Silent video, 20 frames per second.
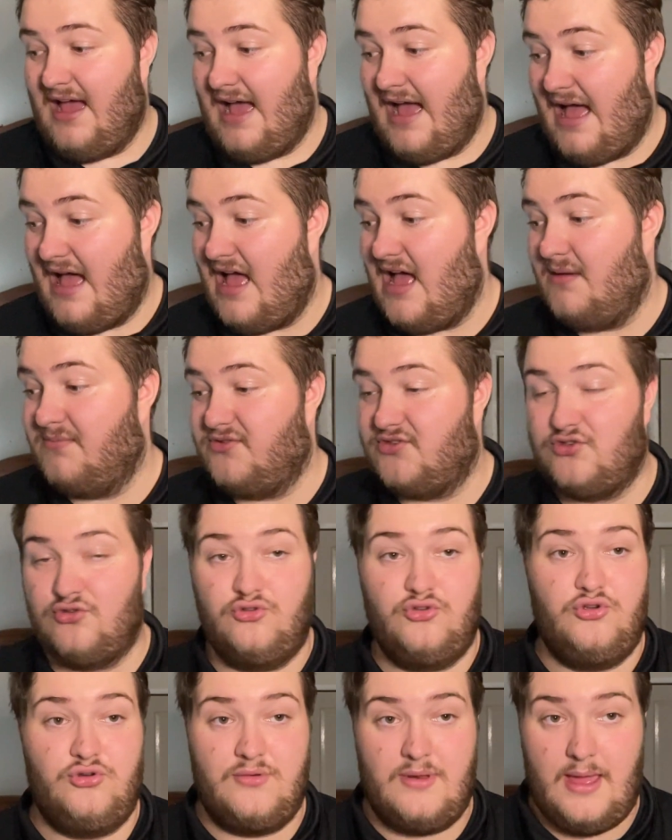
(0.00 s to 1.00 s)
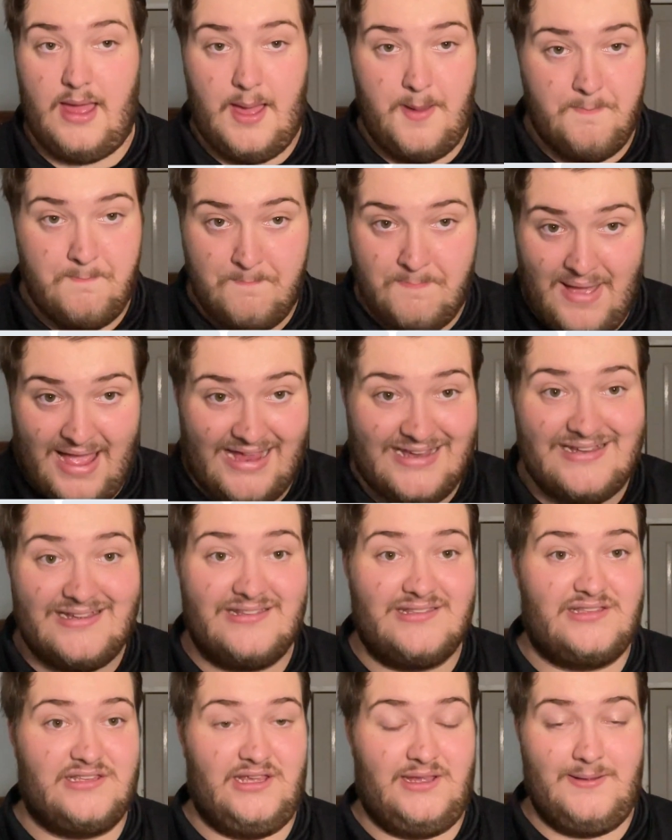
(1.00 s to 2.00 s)
absolute
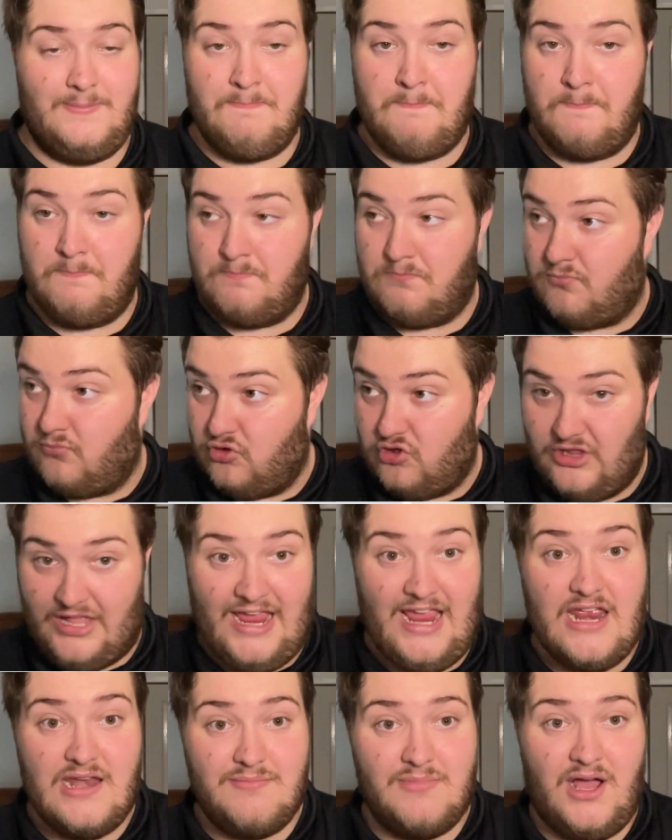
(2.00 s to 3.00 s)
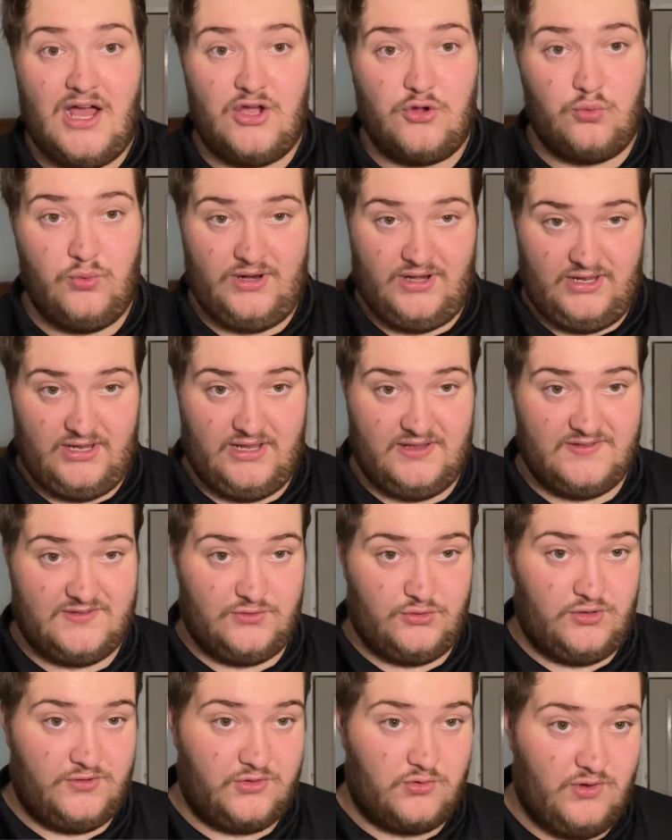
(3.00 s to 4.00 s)
amazing landmark win against the
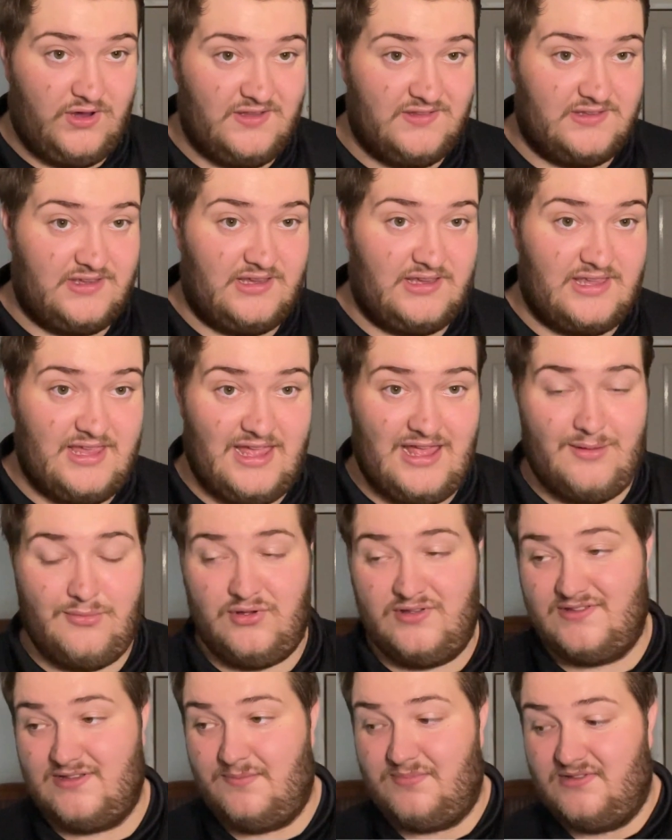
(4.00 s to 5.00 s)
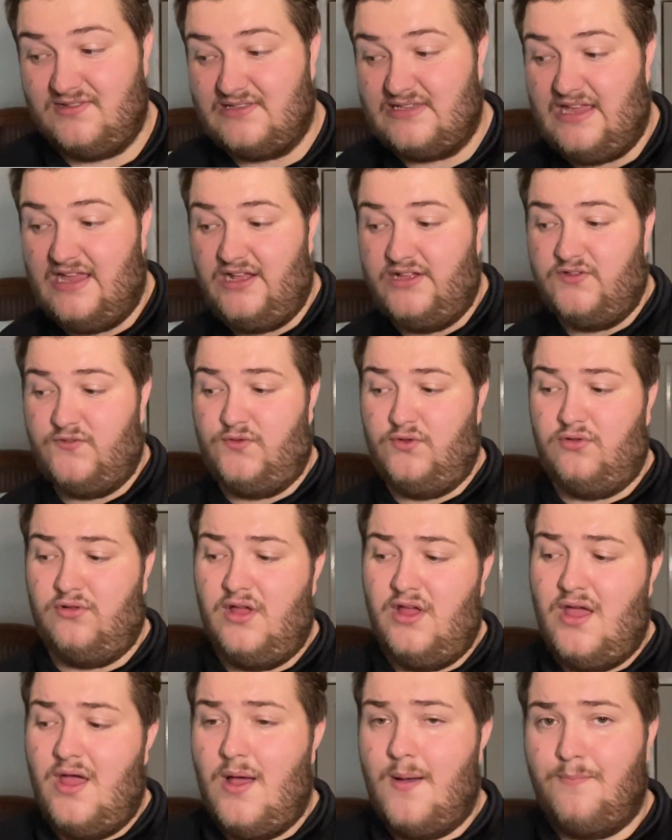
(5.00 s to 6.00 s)
North Queensland Cowboys up in Townsville.
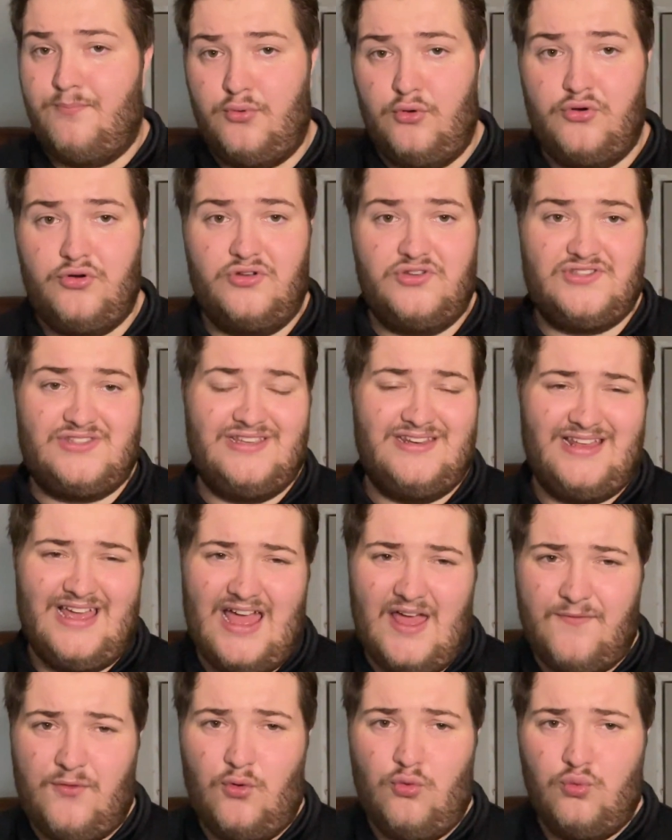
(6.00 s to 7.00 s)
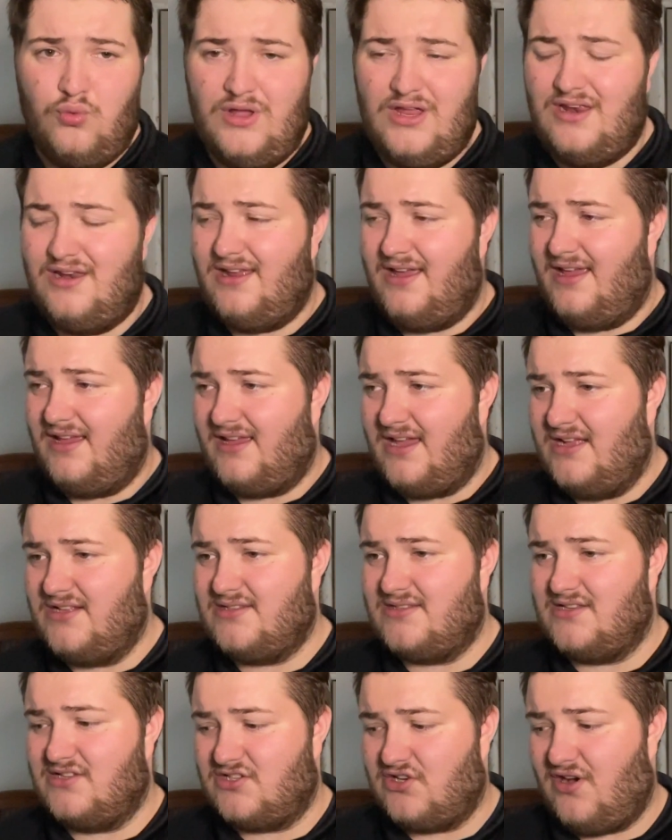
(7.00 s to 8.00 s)
Bulldogs did have a win against
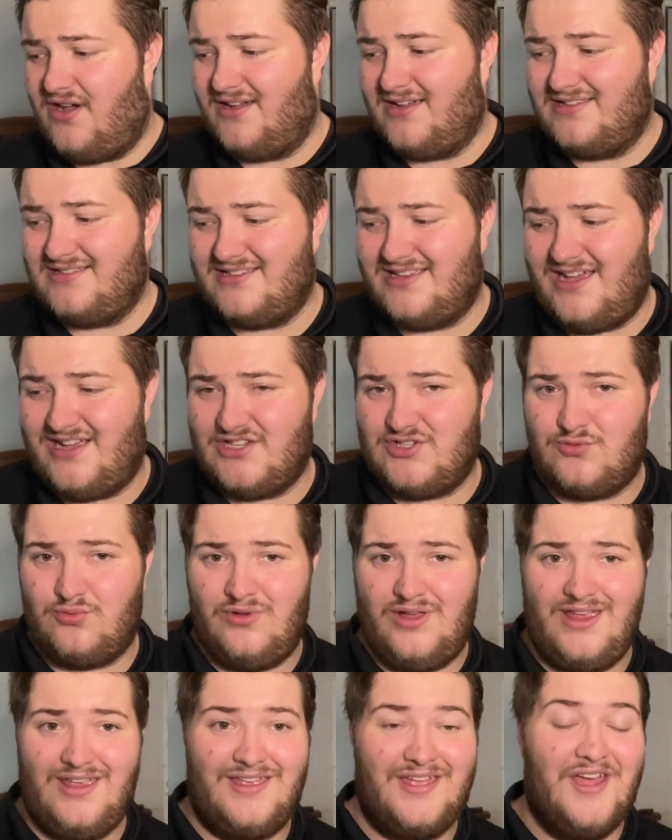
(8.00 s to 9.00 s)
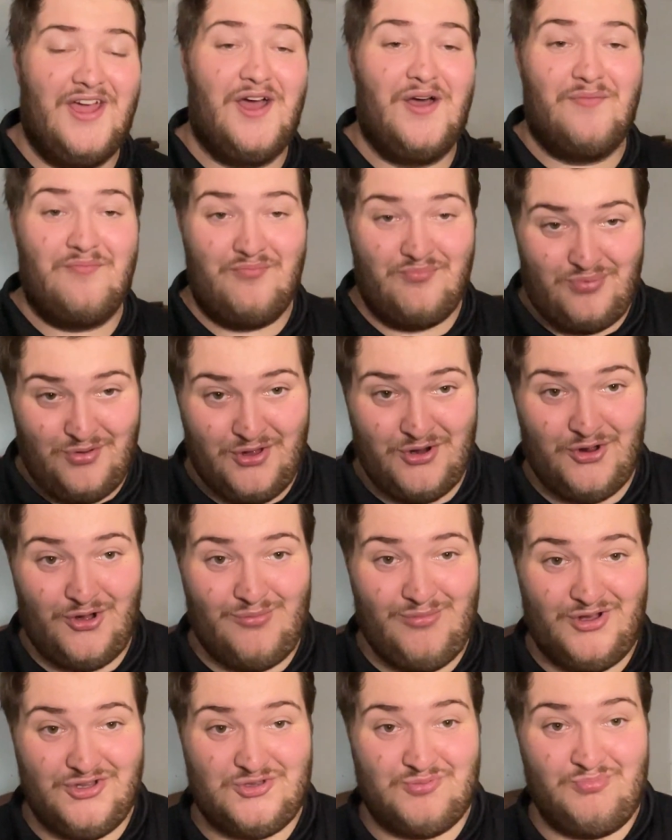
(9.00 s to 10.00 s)
the Tigers last week, but
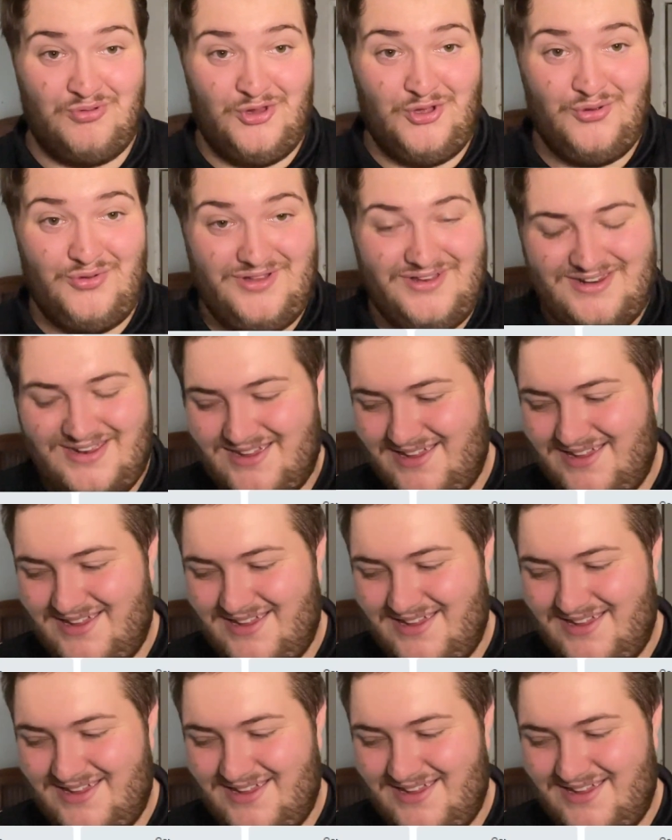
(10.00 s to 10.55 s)
almost blew it.